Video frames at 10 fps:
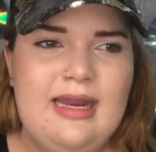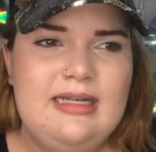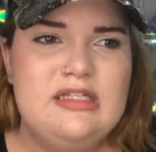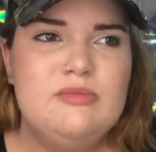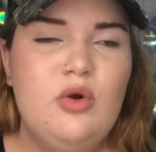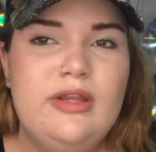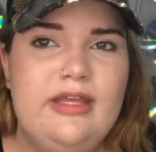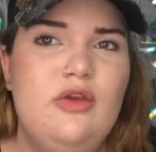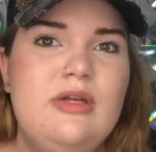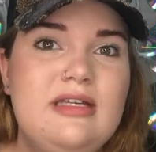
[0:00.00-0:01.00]
It's more
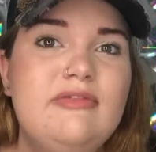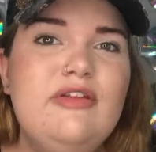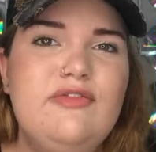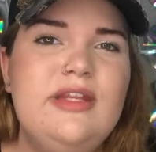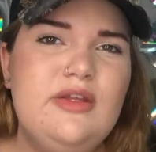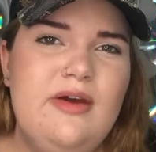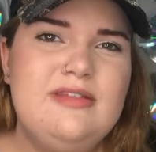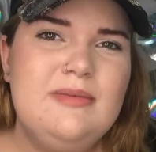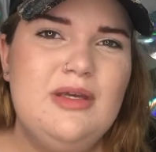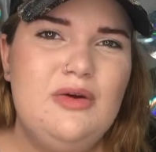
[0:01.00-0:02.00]
like, you can definitely feel like you have
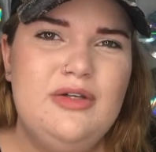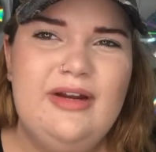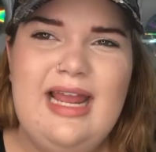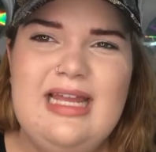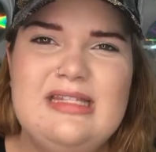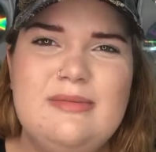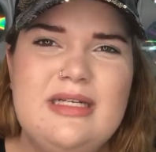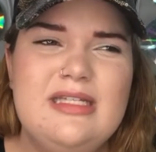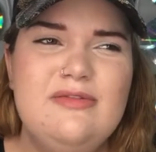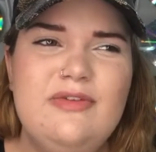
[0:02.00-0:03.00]
something on your hands, but
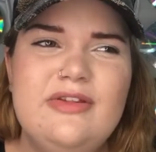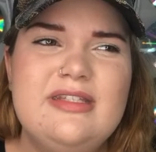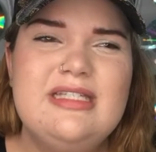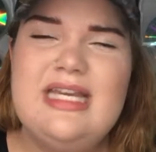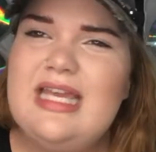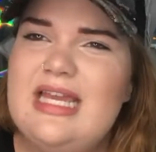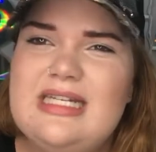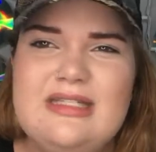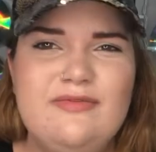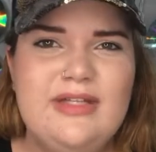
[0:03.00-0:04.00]
it doesn't feel sticky. It
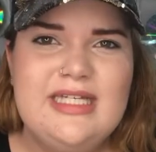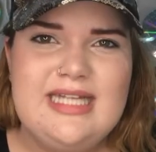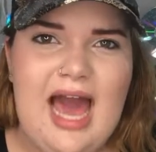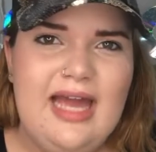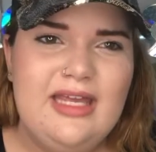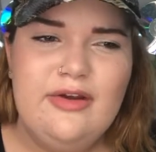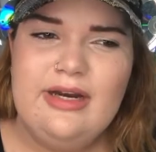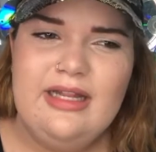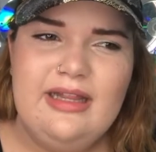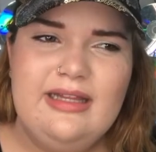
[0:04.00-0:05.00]
doesn't feel, like, tacky or
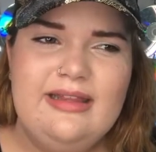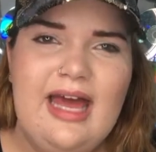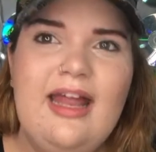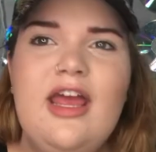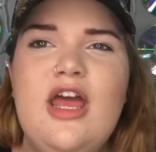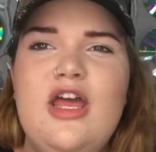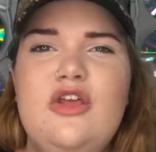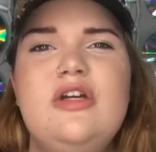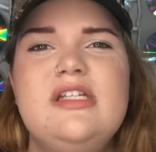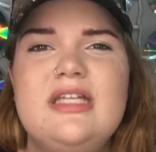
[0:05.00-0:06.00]
anything like that.
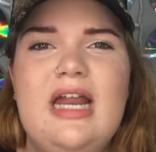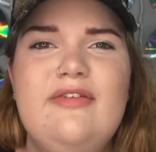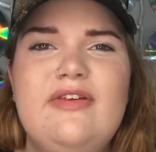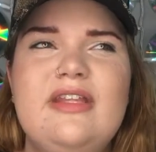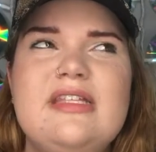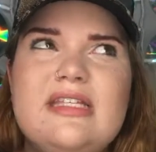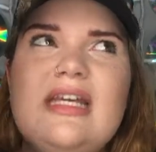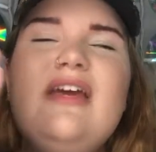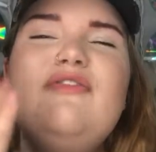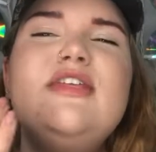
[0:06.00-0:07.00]
You can just kind of feel,
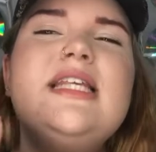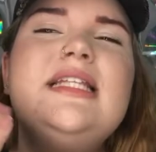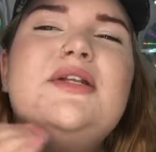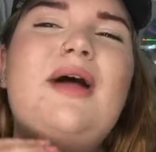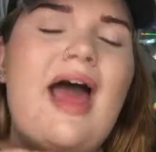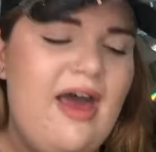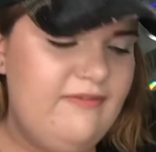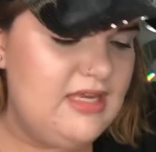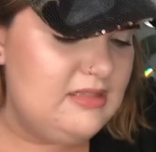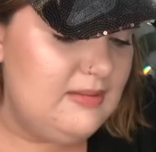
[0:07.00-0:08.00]
like, it feels a little
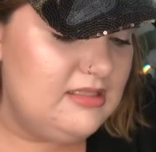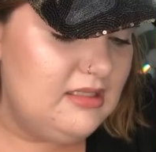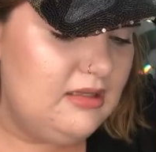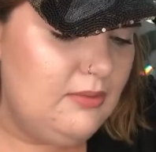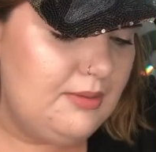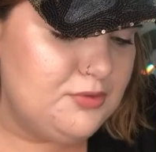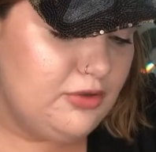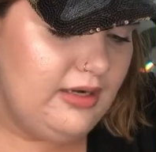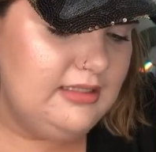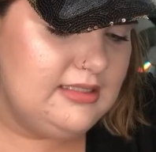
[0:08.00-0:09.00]
heavy is basically what I'm
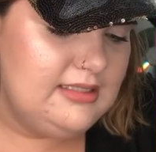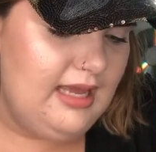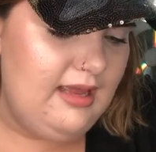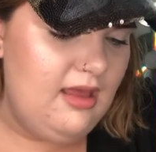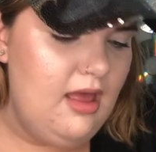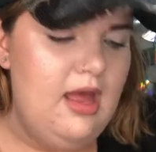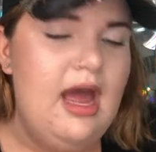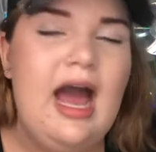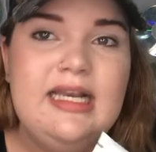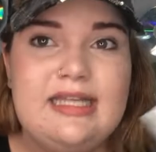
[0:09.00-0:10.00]
trying to say.
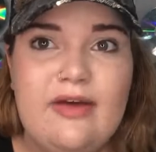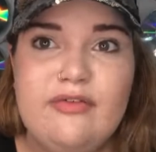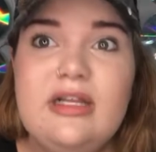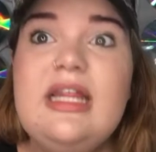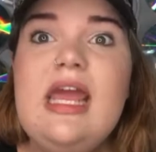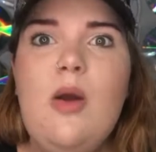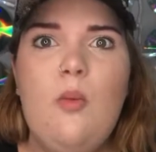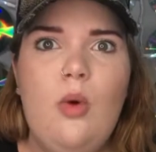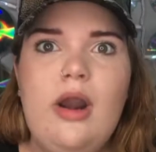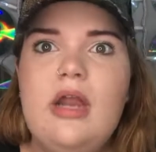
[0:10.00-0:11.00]
I definitely
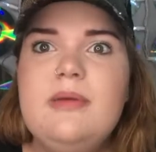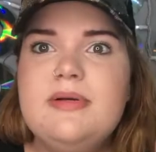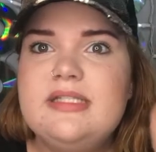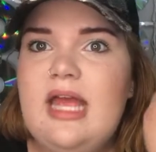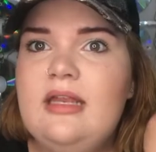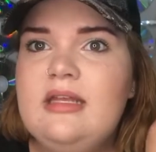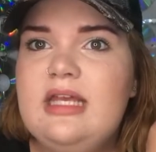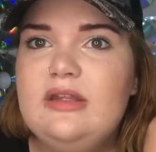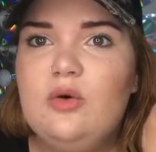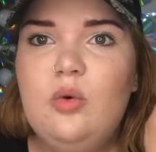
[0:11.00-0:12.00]
one hundred percent
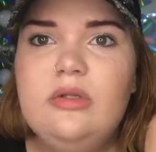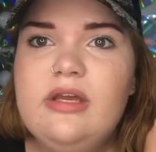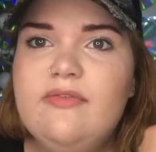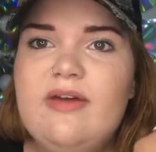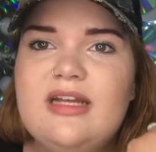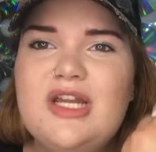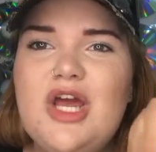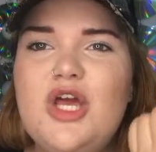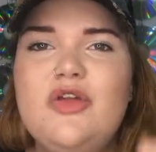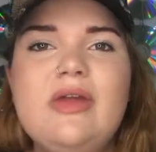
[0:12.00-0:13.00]
get the cooling effect.
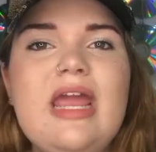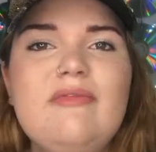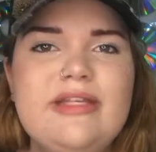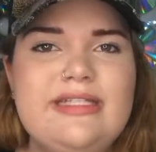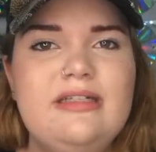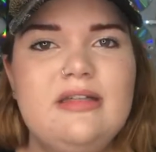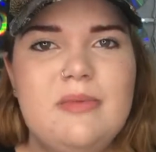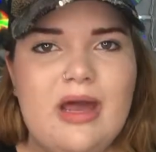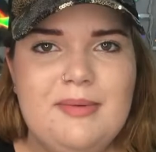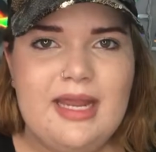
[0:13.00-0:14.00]
You can't really see it on the
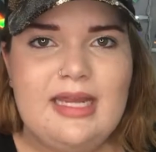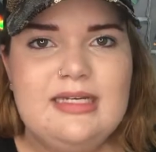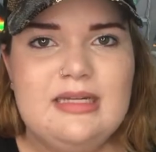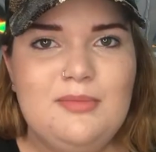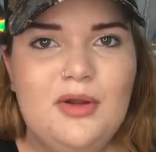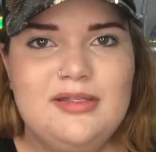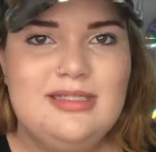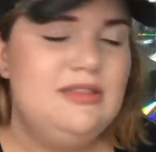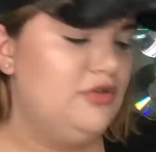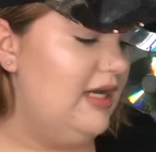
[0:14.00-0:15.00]
back of my hand anymore because
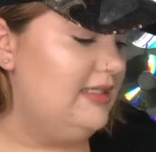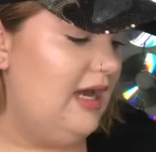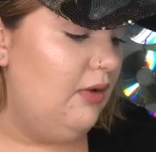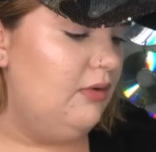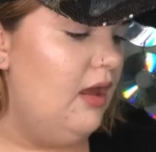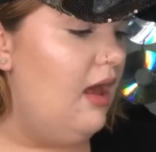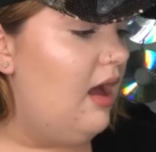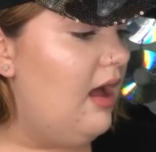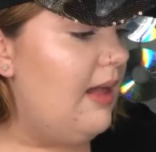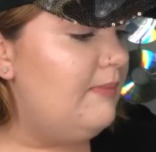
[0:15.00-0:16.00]
it dried down.
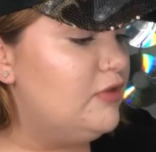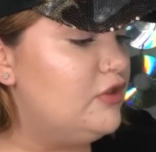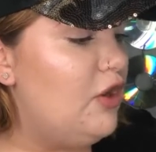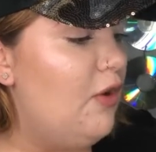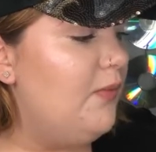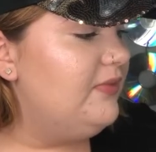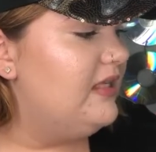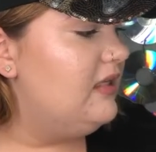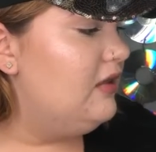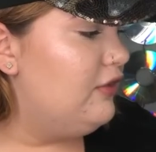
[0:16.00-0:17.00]
Um, so
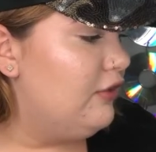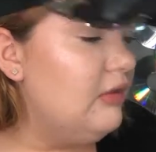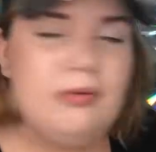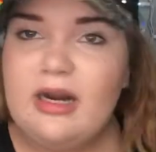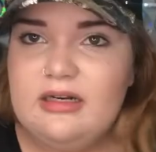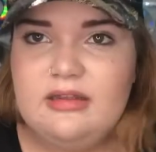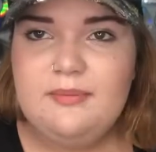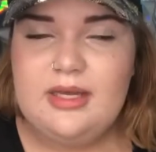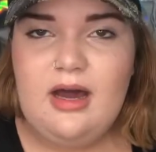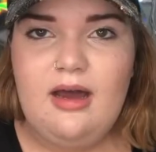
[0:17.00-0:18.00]
the third product that
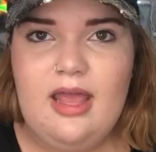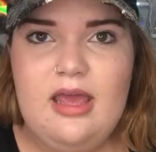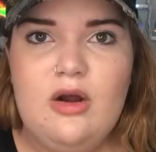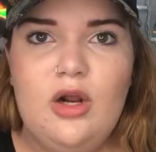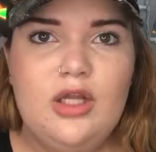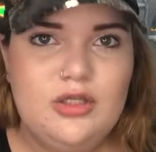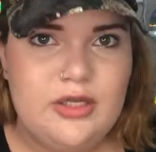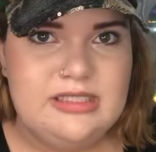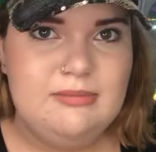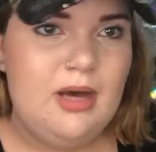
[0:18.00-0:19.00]
we got in our
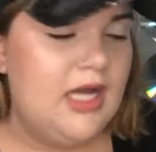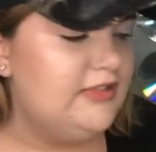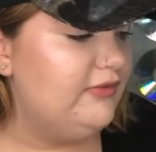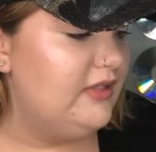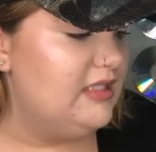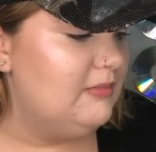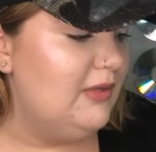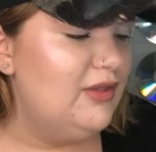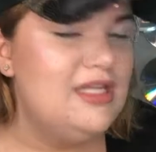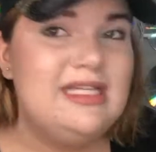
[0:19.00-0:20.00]
glossy box for this
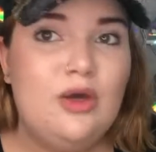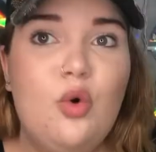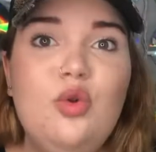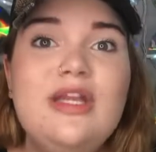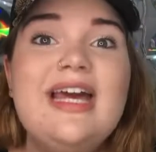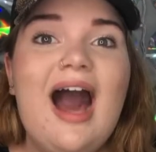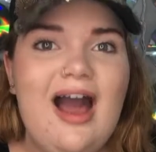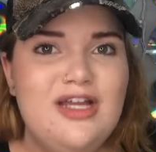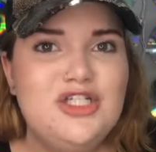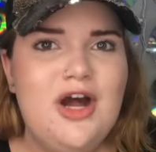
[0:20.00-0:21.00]
month is a cooling
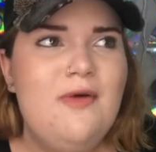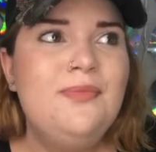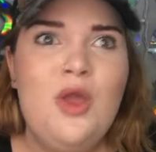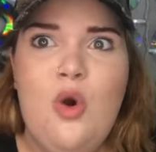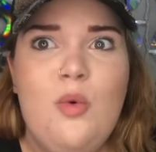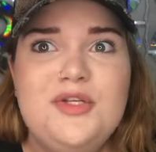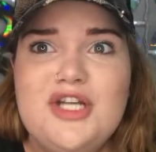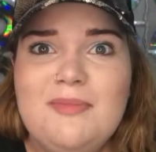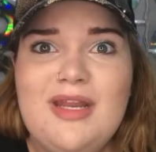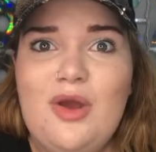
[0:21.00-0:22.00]
eye gel, which,
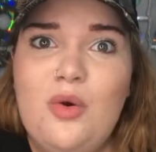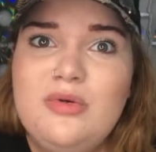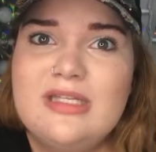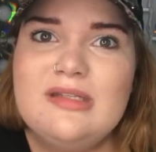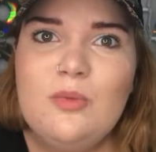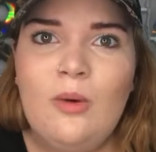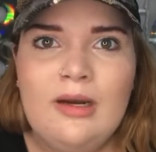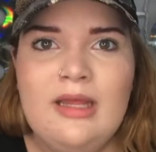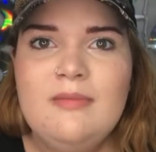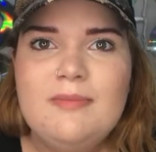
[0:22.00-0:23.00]
I mean, who doesn't want it?